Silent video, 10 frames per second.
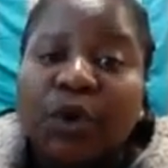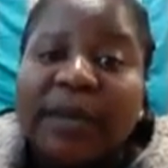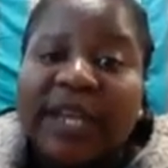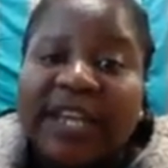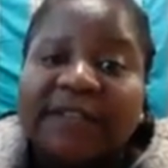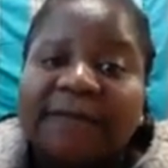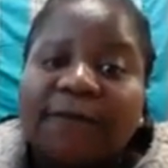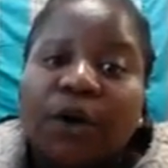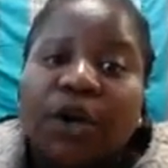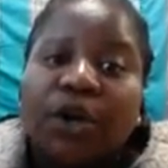heat
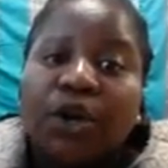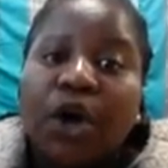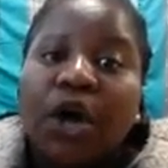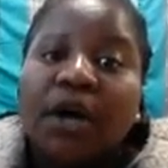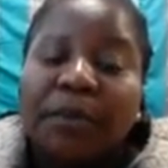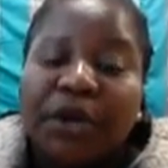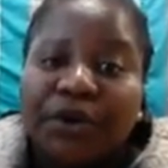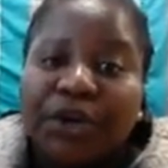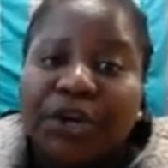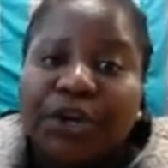for a longer
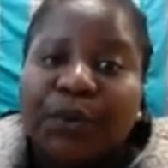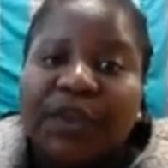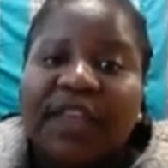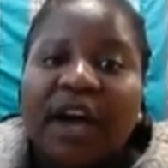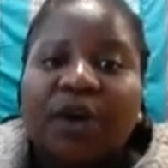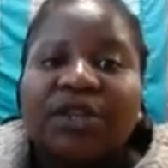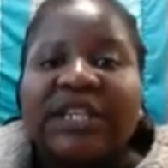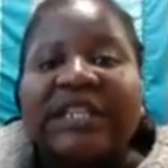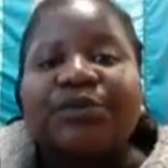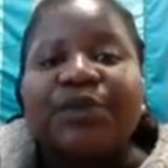period without
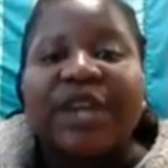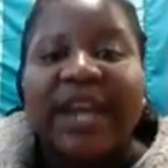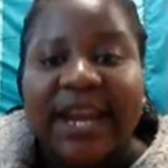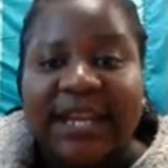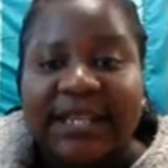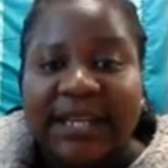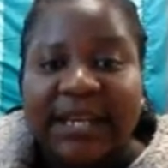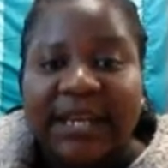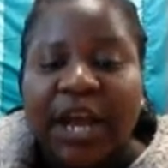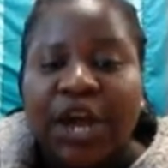it
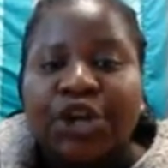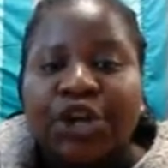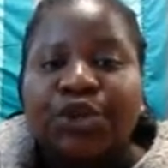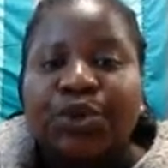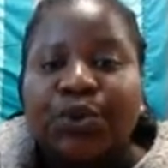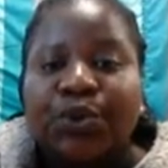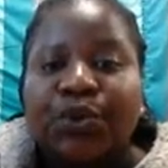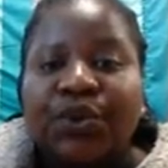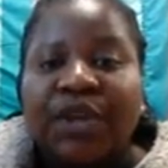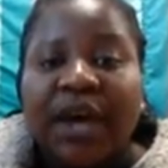reacting
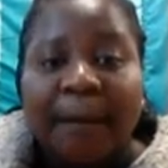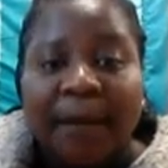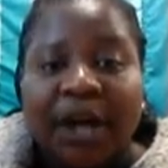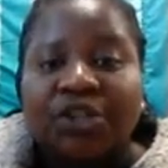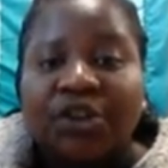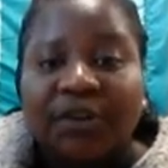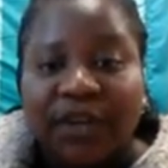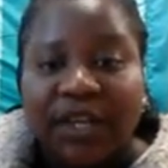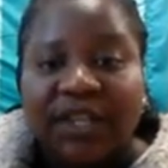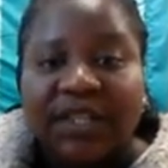to the amount of
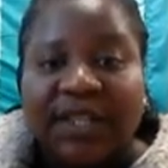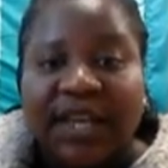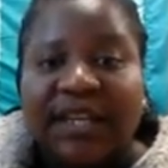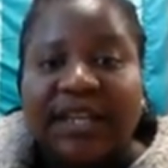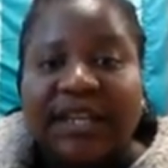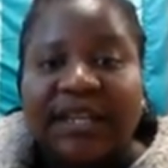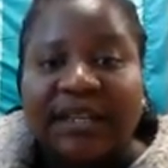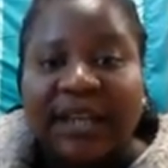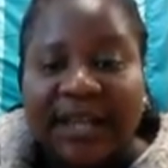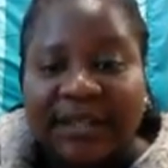heat that it
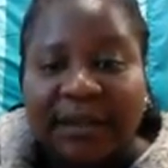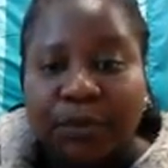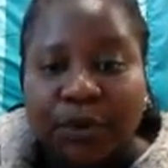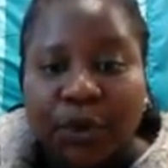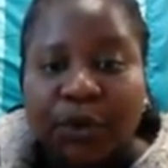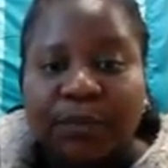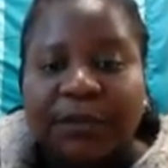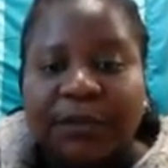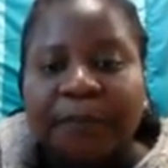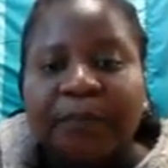has
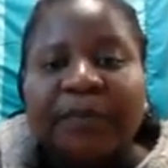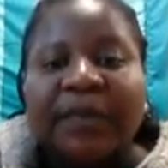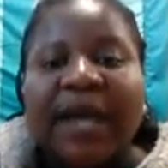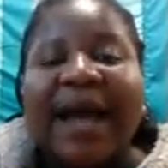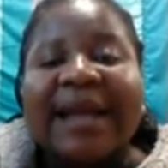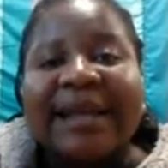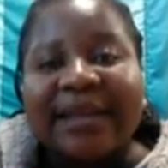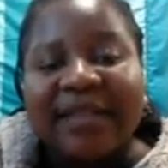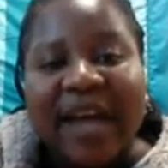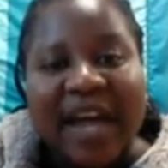absorbed.
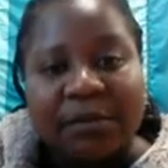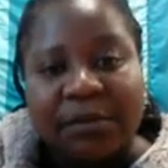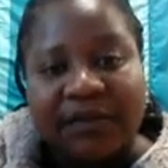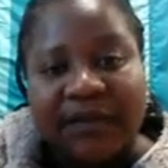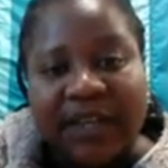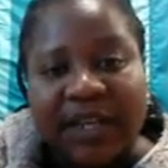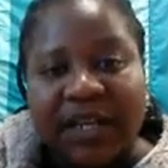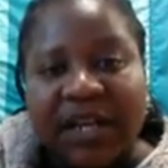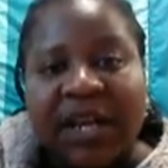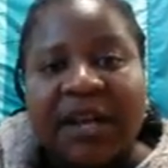Unlike the atmosphere,
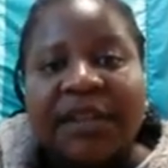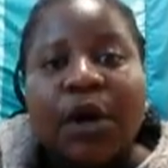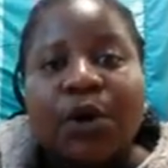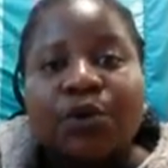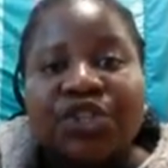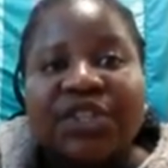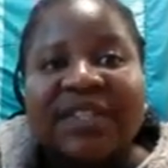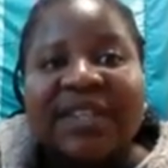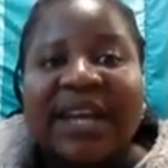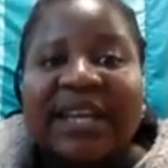the
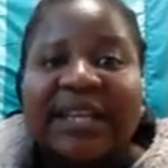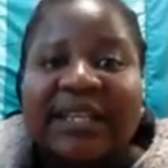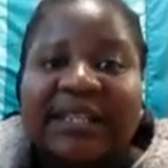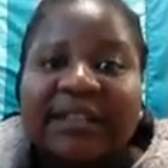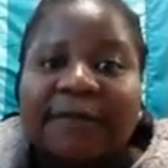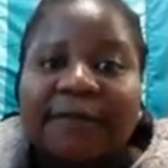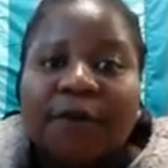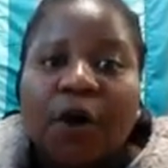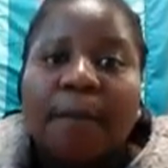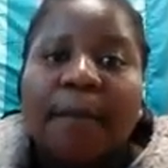oceans are heated
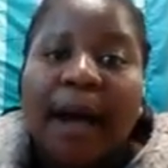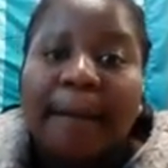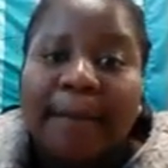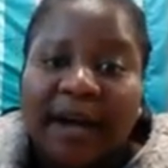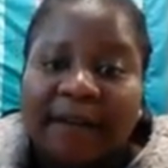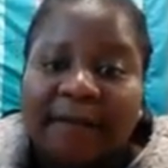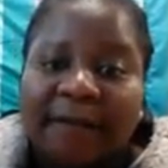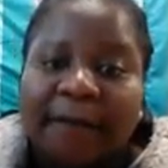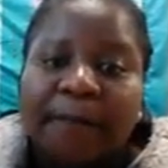from above,